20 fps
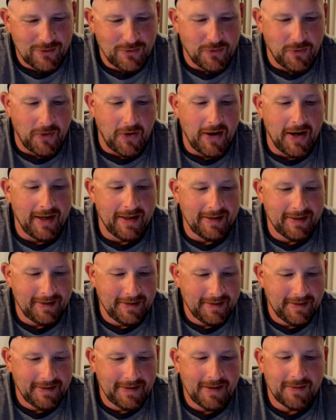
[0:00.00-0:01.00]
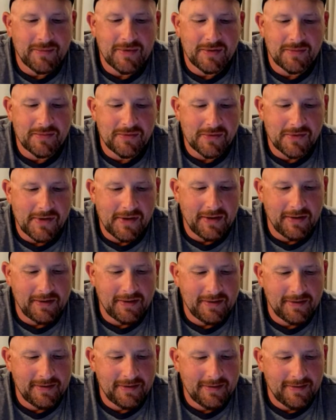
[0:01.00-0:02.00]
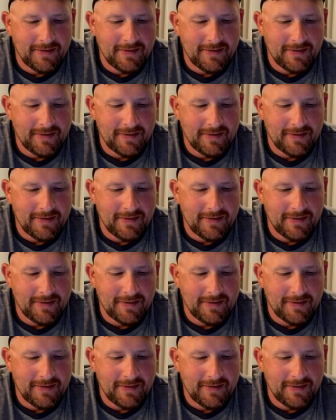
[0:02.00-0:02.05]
Great, got people on.